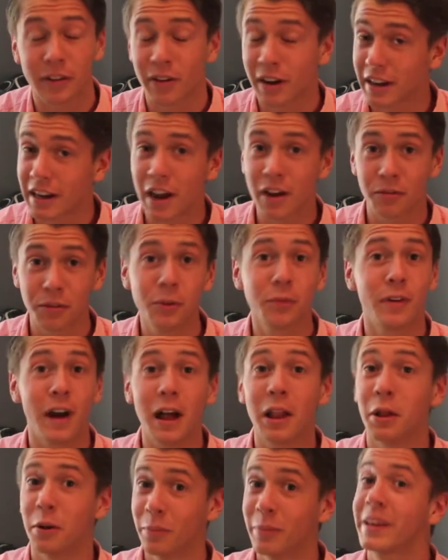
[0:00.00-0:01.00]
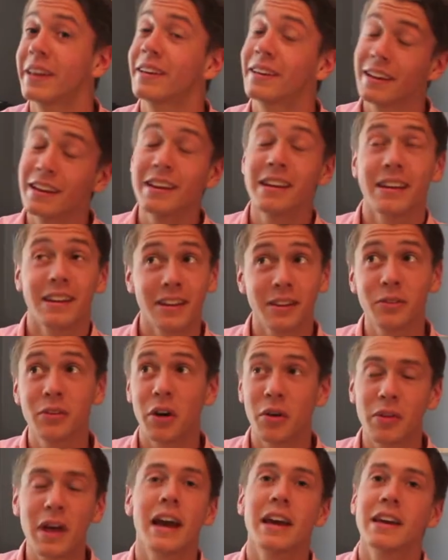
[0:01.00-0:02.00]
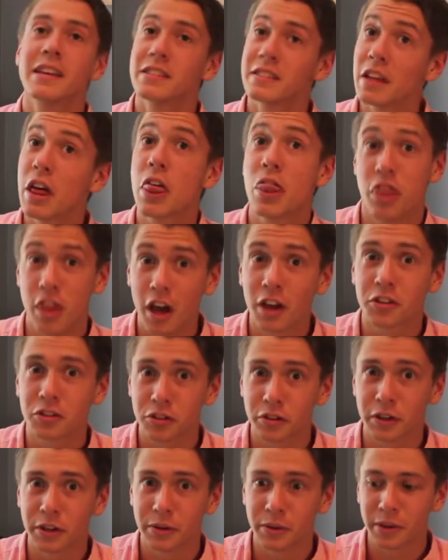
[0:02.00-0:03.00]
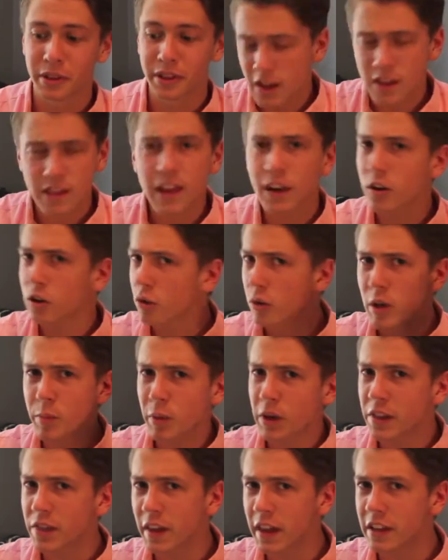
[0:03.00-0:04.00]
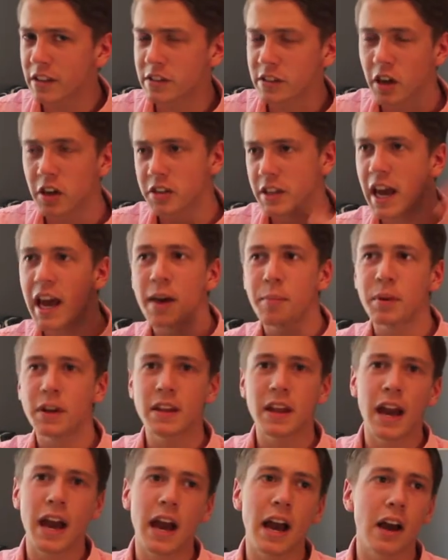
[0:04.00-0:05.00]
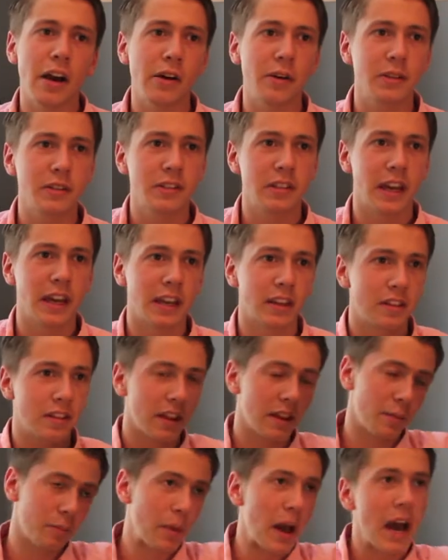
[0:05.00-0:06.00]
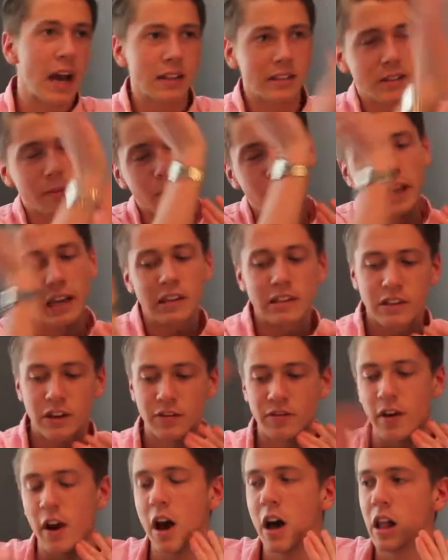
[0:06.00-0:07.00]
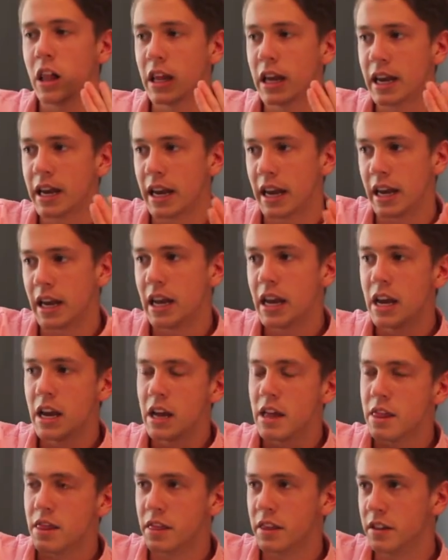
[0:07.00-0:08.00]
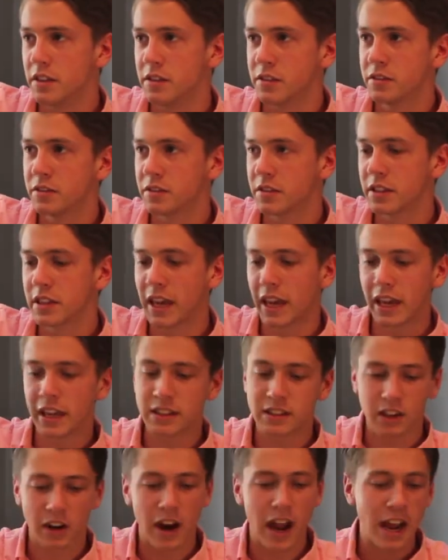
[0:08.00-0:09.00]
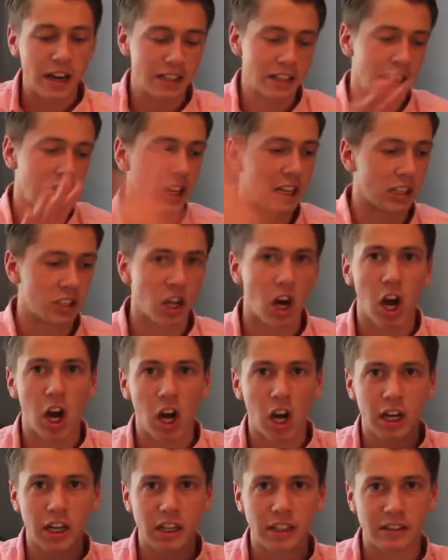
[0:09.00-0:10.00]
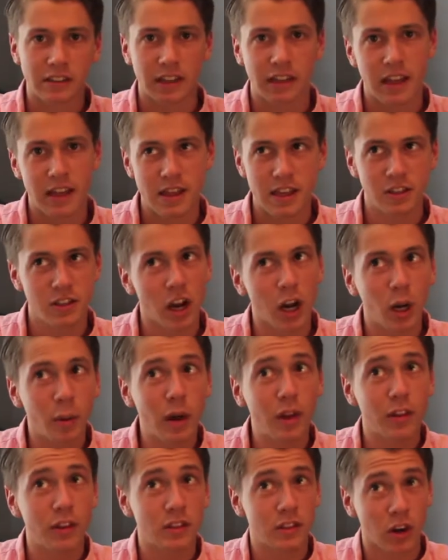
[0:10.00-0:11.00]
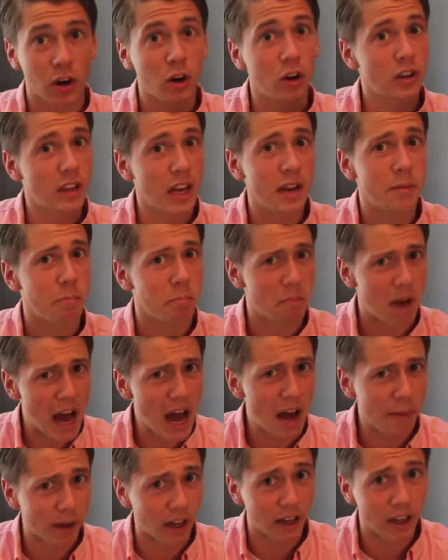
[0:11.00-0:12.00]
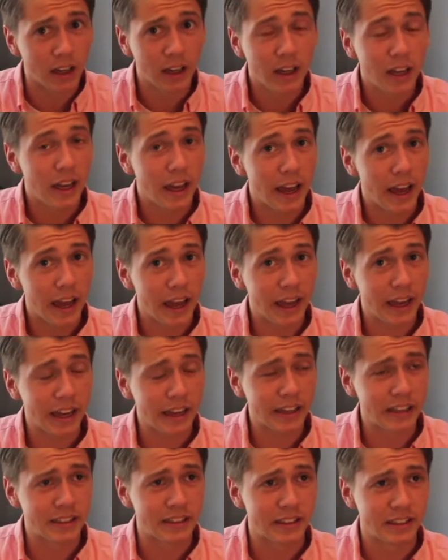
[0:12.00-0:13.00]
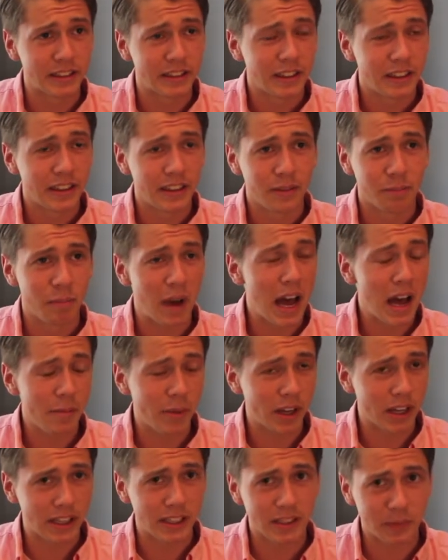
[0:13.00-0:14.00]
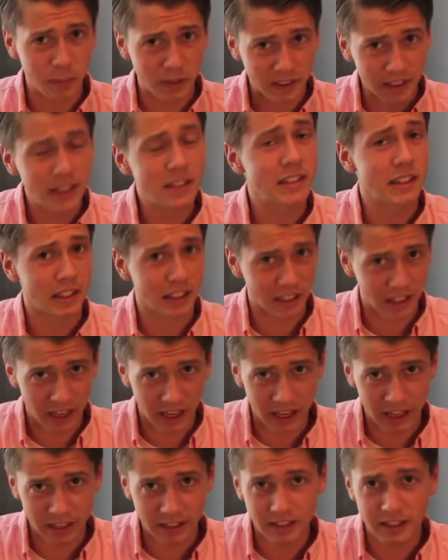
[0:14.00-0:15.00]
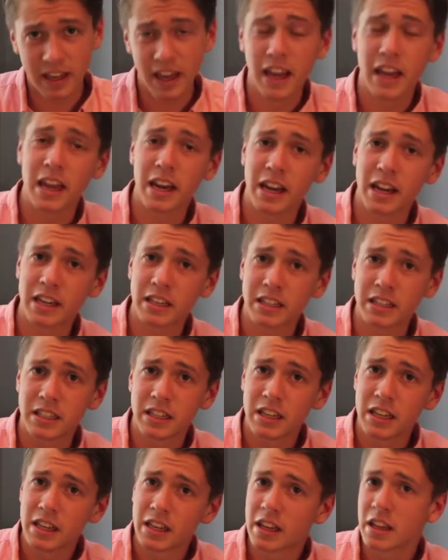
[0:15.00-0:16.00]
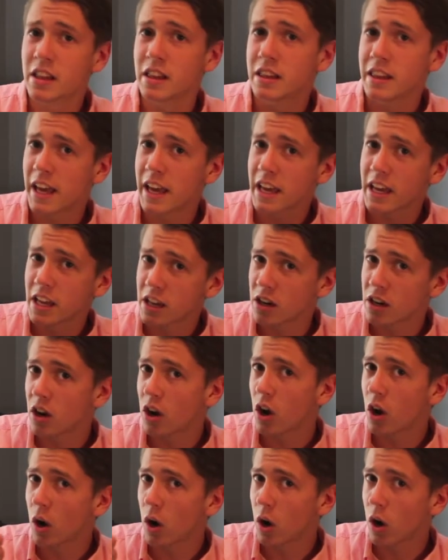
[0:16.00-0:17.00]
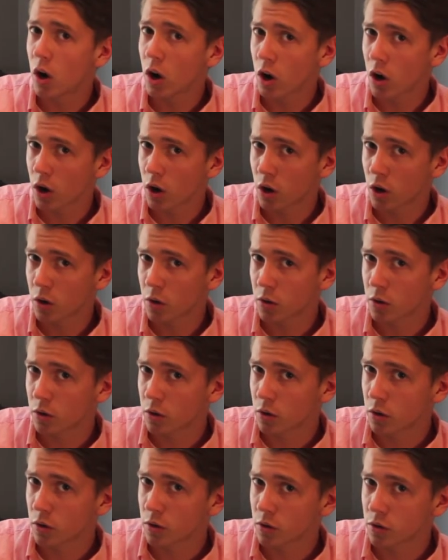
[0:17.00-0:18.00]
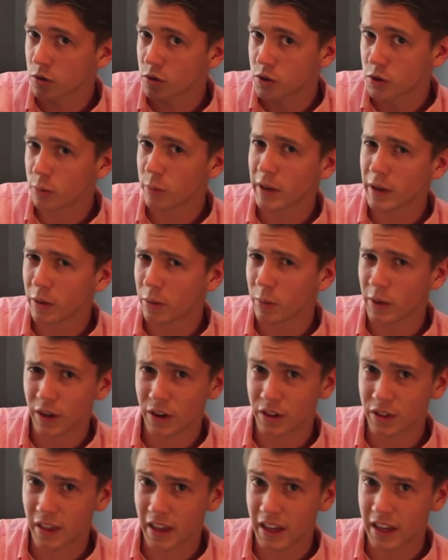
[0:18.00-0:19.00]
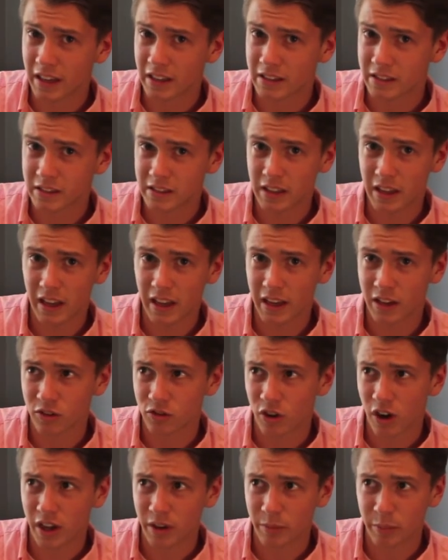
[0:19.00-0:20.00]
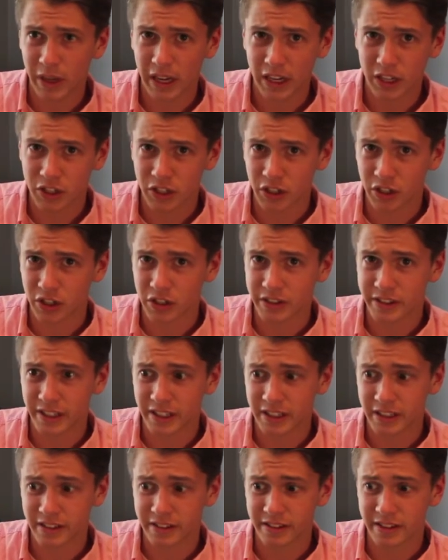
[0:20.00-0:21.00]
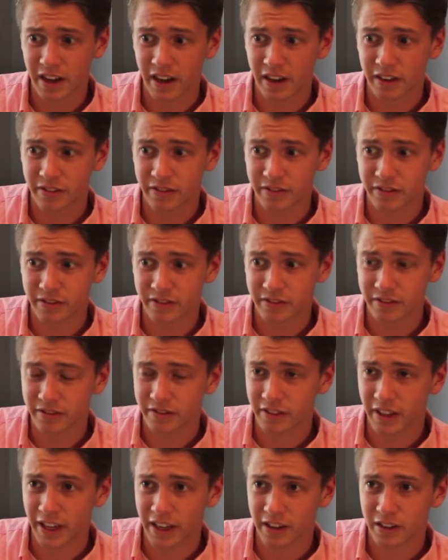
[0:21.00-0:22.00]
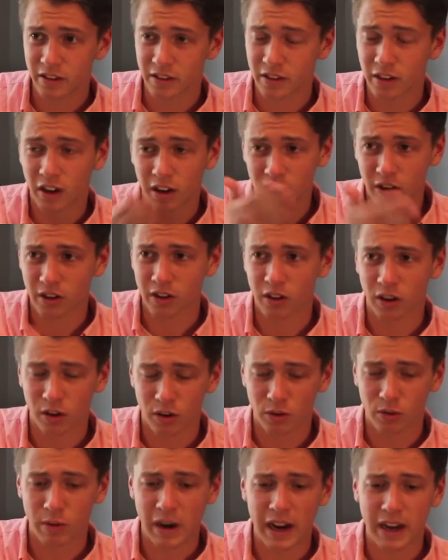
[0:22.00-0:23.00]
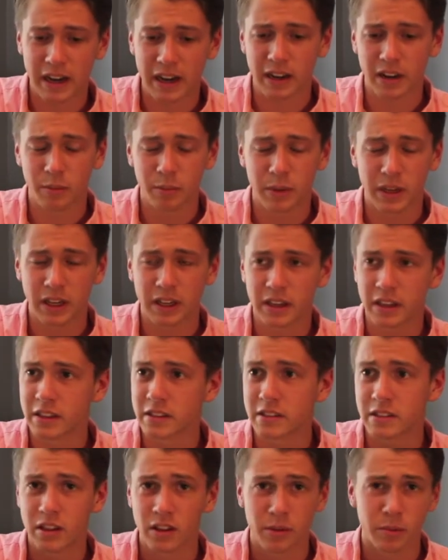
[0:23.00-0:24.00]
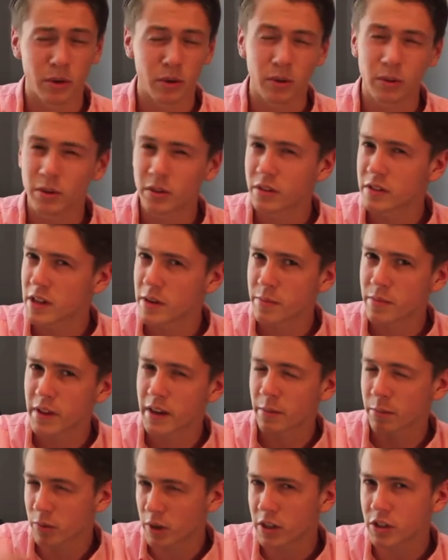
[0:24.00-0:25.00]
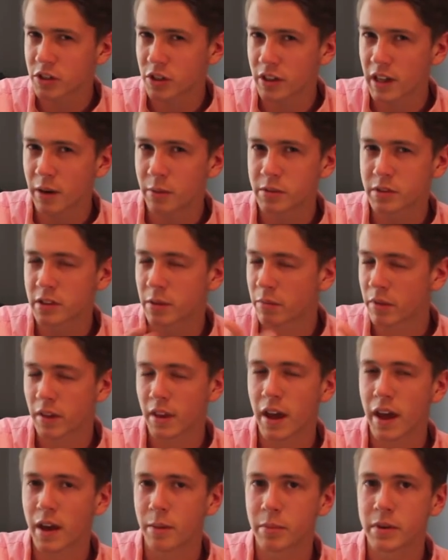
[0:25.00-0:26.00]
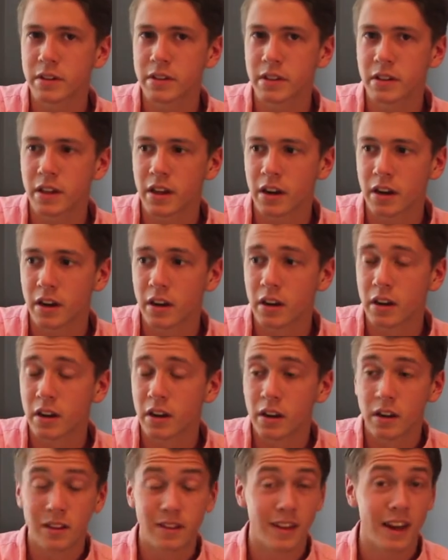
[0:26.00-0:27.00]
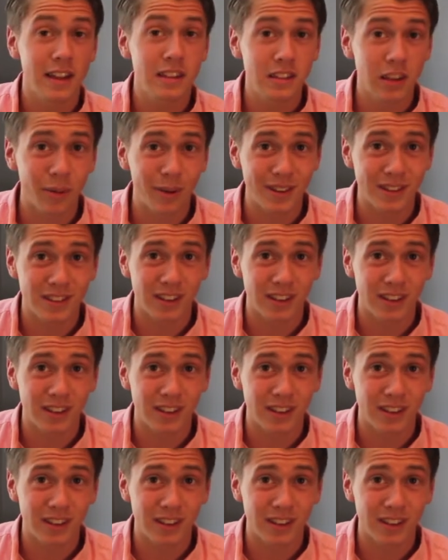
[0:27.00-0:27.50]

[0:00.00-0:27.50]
right now. If you follow me, you know that is the truth. Then creepy things start to happen in the house, like the pots and pans are falling and the kids are acting like dogs. And then they talk about this girl named Mama, and Mama is possessing the kids and they are doing weird things and drawing pictures and stuff. Like a girl riding a penis to the moon or something. I'm pretty sure that was something that happened in there. That's always